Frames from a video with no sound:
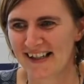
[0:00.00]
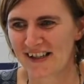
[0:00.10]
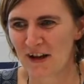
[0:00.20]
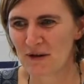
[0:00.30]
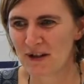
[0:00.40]

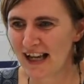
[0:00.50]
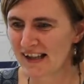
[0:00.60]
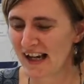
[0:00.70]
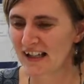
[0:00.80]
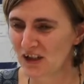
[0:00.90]
So
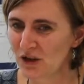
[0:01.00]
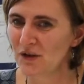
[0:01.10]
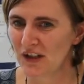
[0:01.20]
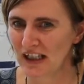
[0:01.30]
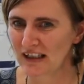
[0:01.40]
yes, I do
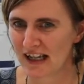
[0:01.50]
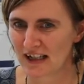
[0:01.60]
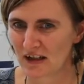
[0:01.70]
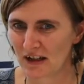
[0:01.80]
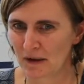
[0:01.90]
think
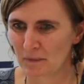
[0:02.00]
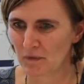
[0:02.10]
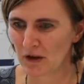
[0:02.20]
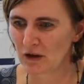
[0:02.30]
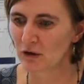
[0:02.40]
that
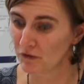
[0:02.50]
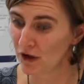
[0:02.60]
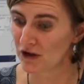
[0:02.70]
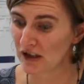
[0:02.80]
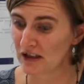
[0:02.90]

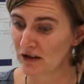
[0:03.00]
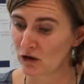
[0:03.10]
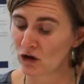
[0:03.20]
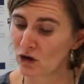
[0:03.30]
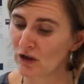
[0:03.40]
universities
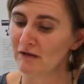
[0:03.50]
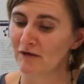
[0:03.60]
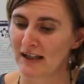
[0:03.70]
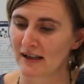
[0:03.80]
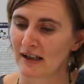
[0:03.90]
should
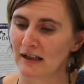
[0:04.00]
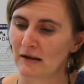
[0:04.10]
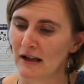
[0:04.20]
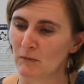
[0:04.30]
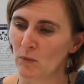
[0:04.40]
invest
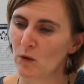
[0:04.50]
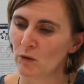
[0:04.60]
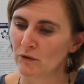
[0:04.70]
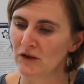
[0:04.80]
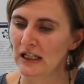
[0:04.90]
in
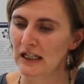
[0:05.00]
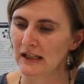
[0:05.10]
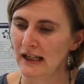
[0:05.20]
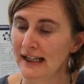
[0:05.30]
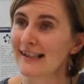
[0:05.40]
more of
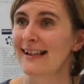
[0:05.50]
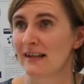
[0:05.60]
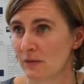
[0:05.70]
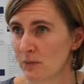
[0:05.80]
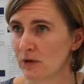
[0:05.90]
these
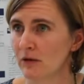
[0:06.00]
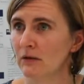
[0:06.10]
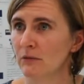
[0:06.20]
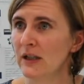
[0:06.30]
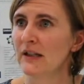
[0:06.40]

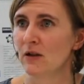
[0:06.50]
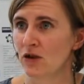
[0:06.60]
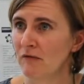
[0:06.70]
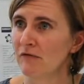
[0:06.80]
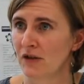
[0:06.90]
accessible
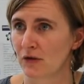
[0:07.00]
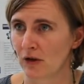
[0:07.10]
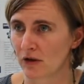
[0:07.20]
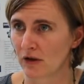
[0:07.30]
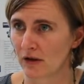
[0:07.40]
research
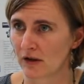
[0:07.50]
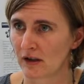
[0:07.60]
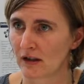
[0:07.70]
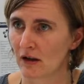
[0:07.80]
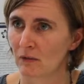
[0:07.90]
infrastructures
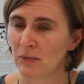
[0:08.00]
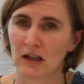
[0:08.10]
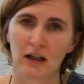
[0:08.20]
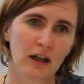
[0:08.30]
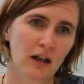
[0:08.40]
that are
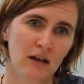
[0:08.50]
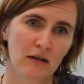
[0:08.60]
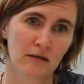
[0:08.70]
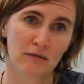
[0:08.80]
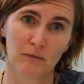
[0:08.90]
being
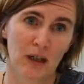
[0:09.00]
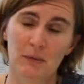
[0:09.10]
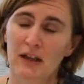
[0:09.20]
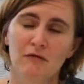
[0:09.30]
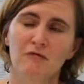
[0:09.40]

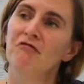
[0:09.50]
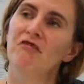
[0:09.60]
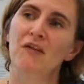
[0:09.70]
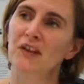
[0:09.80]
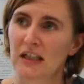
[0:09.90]
maybe even
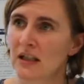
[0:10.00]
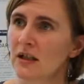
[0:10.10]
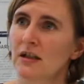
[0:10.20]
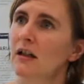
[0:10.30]
funded